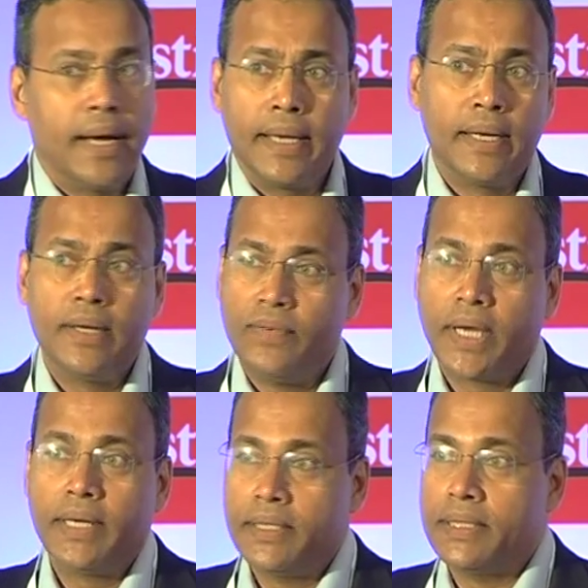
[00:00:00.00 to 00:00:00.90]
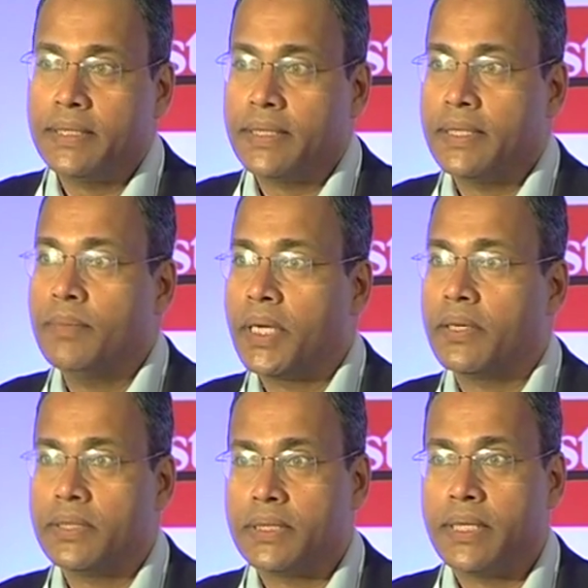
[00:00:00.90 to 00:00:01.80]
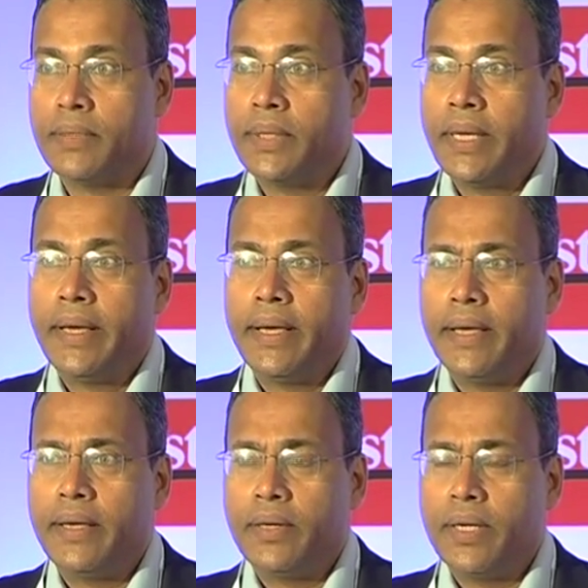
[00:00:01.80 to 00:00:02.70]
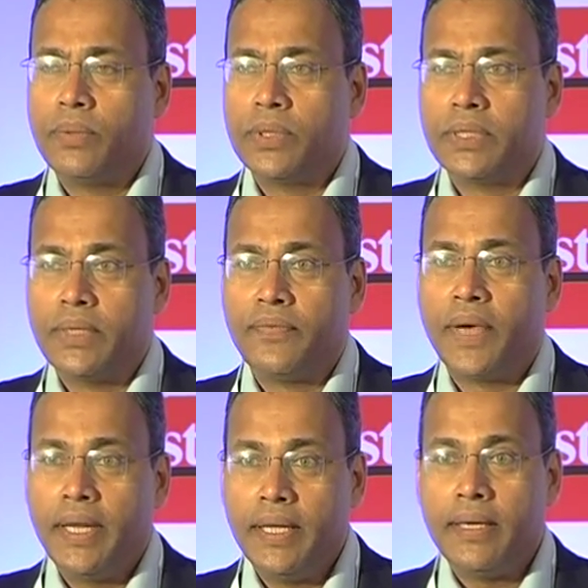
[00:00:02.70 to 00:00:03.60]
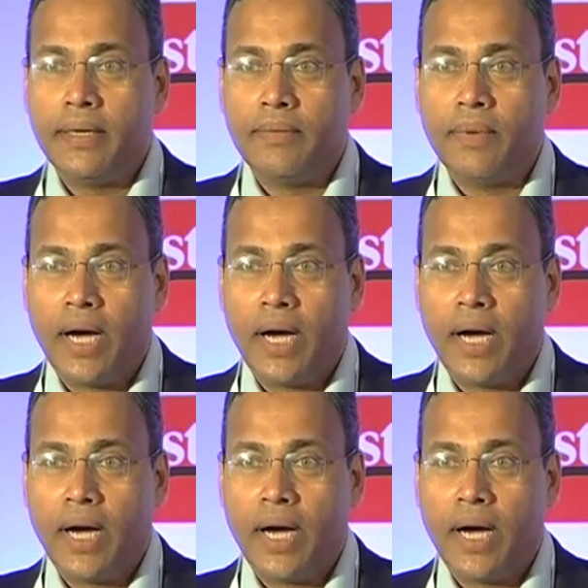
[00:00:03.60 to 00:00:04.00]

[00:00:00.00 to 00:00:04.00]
and I can't forget this incident because it was fairly,